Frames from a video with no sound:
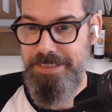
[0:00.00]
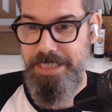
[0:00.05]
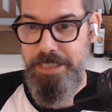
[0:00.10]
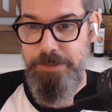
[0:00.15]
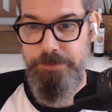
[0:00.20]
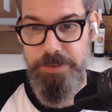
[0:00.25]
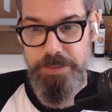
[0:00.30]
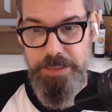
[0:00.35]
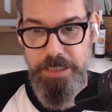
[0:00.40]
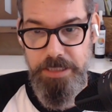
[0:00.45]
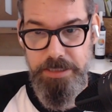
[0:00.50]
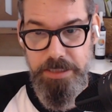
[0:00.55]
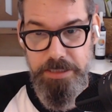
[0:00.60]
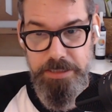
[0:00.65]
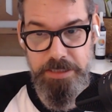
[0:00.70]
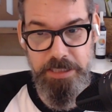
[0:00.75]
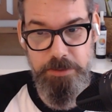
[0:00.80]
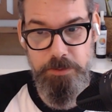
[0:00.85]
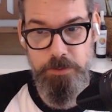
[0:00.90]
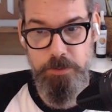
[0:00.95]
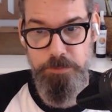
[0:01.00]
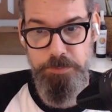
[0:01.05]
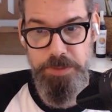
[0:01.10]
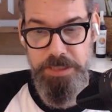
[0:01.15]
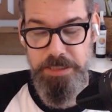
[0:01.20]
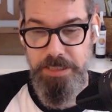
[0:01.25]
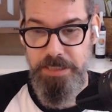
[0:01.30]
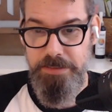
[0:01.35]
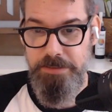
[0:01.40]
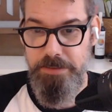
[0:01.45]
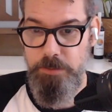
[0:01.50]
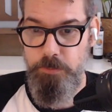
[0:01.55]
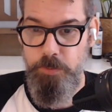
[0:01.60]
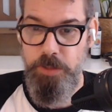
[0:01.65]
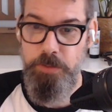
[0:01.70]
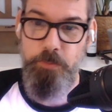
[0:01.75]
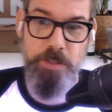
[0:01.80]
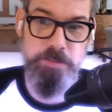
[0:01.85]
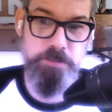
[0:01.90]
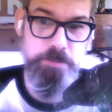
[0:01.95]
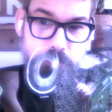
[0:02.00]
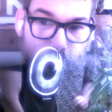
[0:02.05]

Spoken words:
everything that could be tested, what wasn't